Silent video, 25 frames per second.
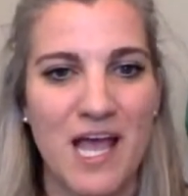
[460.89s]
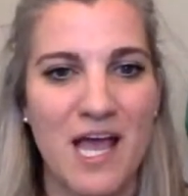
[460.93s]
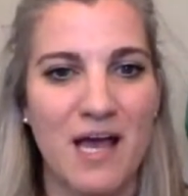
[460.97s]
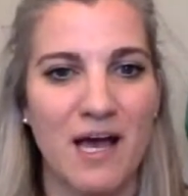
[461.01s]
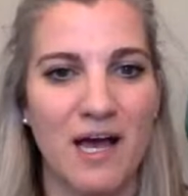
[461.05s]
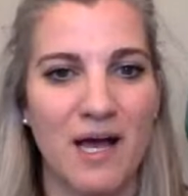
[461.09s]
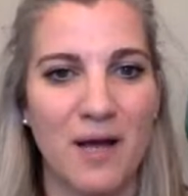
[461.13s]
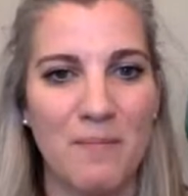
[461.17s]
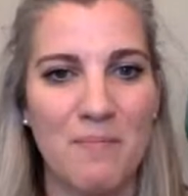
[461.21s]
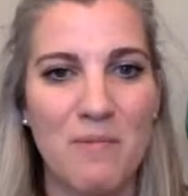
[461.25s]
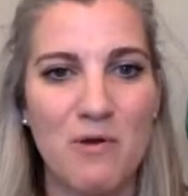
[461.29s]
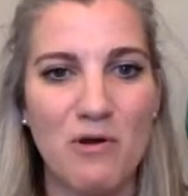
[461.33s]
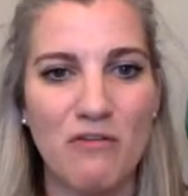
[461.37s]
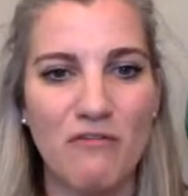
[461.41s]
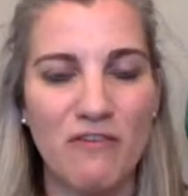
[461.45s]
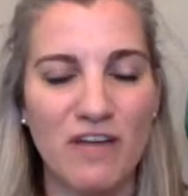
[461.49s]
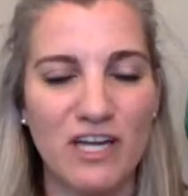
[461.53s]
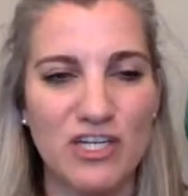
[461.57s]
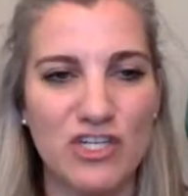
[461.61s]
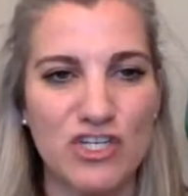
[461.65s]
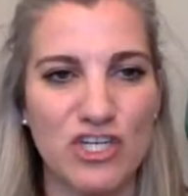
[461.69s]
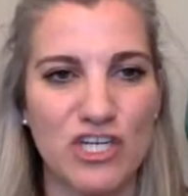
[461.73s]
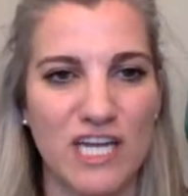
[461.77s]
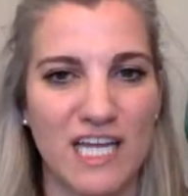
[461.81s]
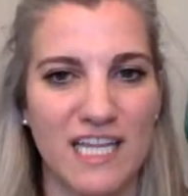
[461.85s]

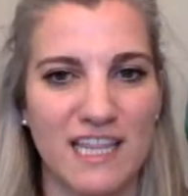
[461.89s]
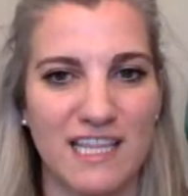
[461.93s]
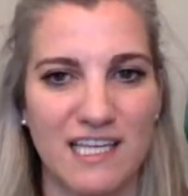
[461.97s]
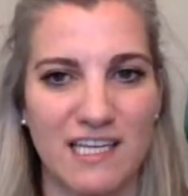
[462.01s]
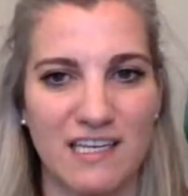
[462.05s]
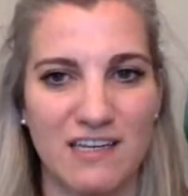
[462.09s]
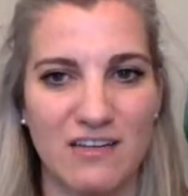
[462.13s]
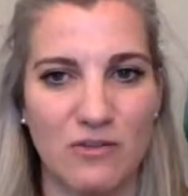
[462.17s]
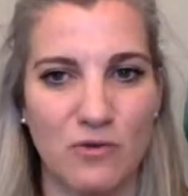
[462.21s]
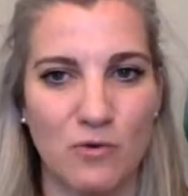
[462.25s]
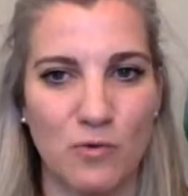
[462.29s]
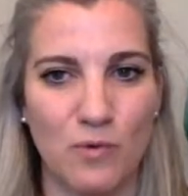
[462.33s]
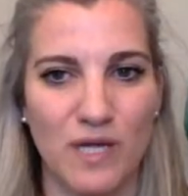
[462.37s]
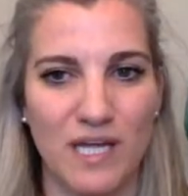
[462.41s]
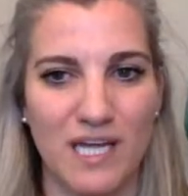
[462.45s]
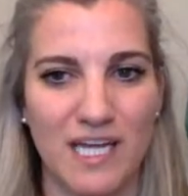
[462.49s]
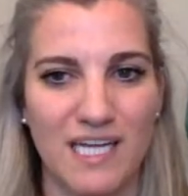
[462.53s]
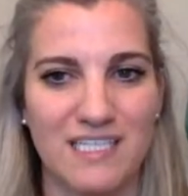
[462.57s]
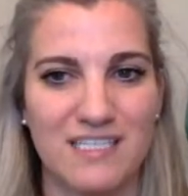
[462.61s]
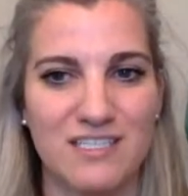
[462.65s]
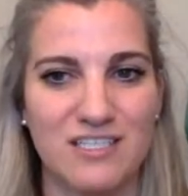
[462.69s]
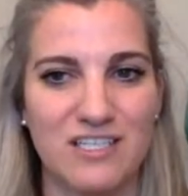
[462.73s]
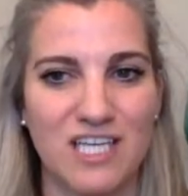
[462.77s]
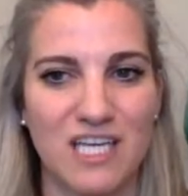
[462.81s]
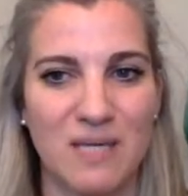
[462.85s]
motivation at the end of the
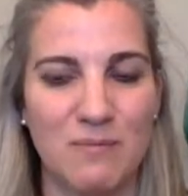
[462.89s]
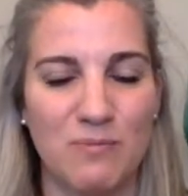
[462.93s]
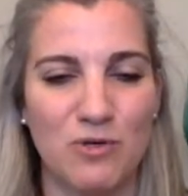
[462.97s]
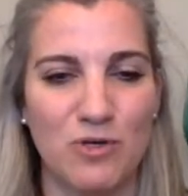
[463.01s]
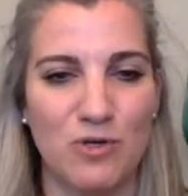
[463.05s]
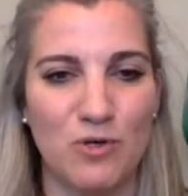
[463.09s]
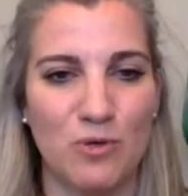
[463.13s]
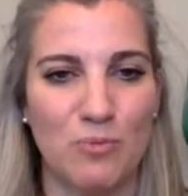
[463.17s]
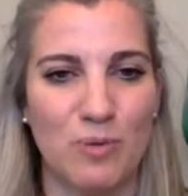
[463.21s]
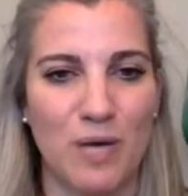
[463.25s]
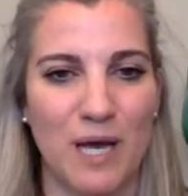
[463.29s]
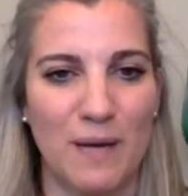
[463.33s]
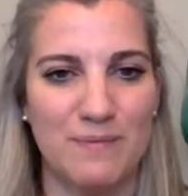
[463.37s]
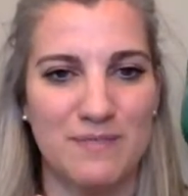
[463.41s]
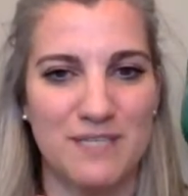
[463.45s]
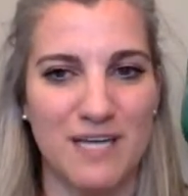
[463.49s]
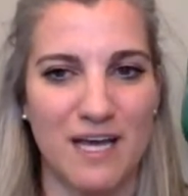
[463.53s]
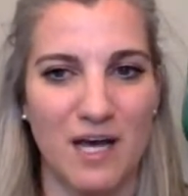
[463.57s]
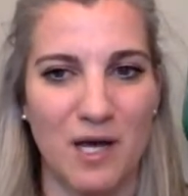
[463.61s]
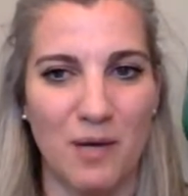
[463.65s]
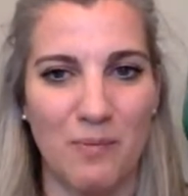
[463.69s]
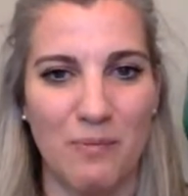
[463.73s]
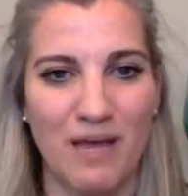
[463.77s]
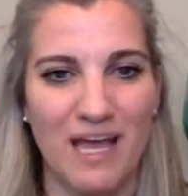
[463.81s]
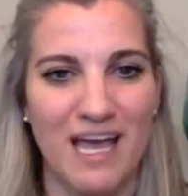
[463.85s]
week to keep you pepped
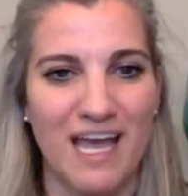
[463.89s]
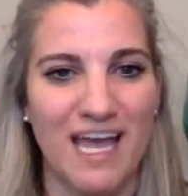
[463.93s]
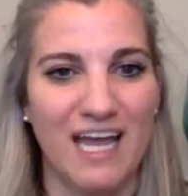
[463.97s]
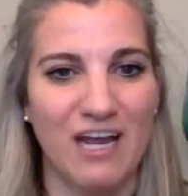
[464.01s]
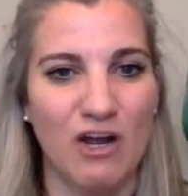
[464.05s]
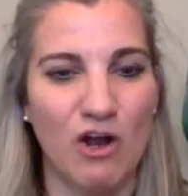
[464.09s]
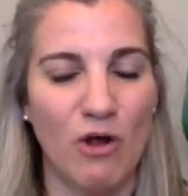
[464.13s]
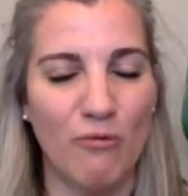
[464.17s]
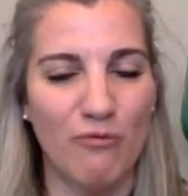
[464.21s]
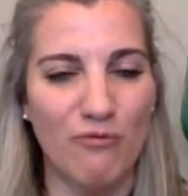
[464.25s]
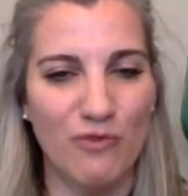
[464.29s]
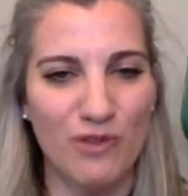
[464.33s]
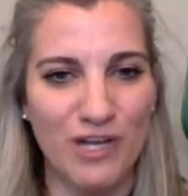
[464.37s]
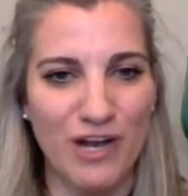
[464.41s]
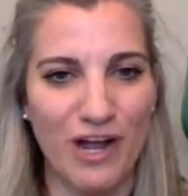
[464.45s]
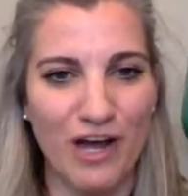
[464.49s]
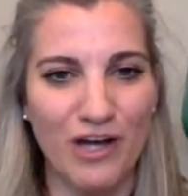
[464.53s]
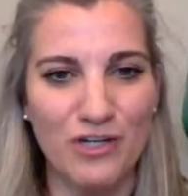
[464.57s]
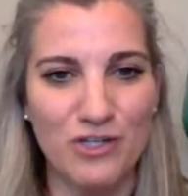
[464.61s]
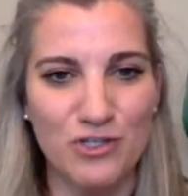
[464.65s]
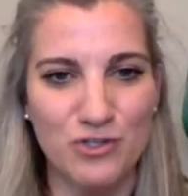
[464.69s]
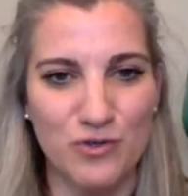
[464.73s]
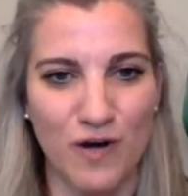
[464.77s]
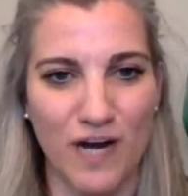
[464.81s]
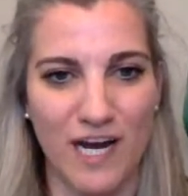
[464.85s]
up and hopefully
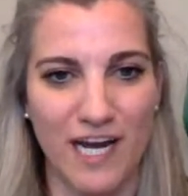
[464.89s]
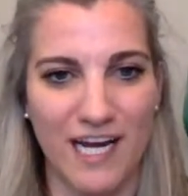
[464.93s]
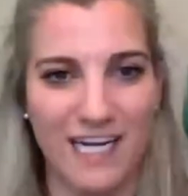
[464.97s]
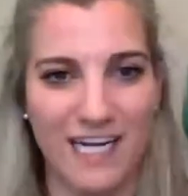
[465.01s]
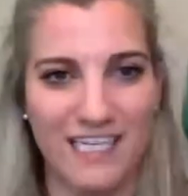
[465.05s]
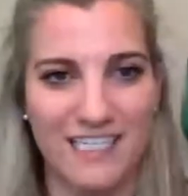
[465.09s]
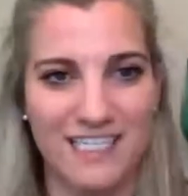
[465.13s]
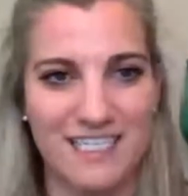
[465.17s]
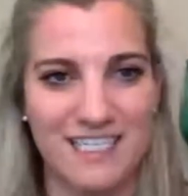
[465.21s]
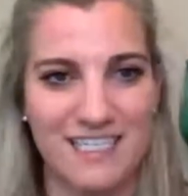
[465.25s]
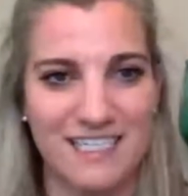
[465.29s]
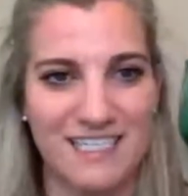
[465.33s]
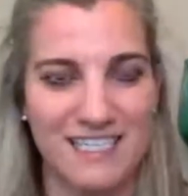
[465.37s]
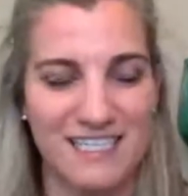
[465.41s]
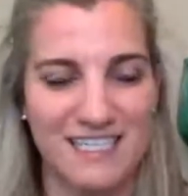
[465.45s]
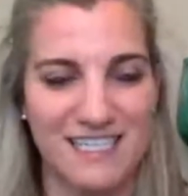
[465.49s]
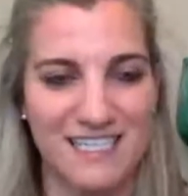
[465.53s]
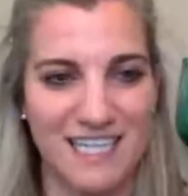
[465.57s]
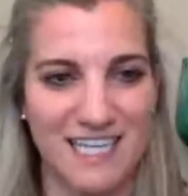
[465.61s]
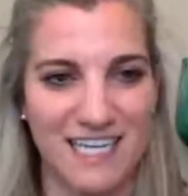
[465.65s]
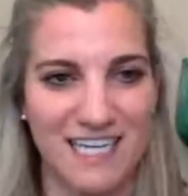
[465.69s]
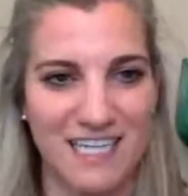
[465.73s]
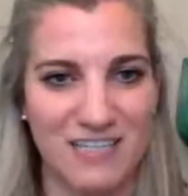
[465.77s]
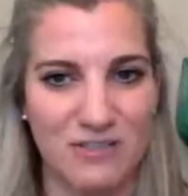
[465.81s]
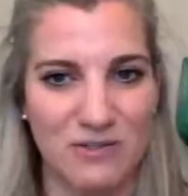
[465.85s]
not drained since it's
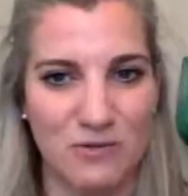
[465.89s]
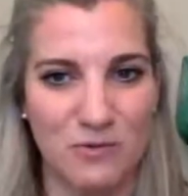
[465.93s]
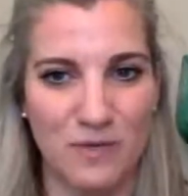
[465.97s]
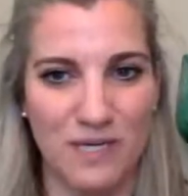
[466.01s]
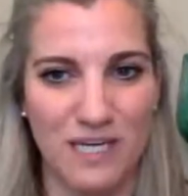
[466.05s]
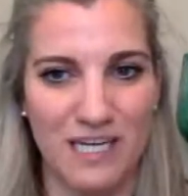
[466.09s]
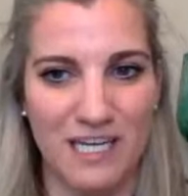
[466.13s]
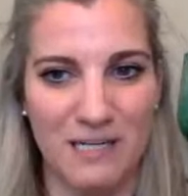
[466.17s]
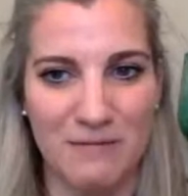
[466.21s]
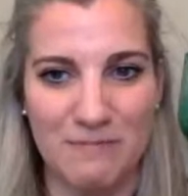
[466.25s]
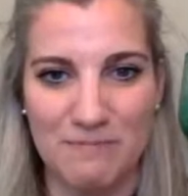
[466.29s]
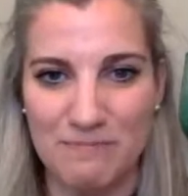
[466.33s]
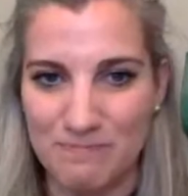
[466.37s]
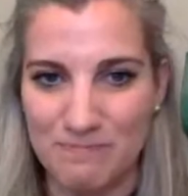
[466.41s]
the end of the week.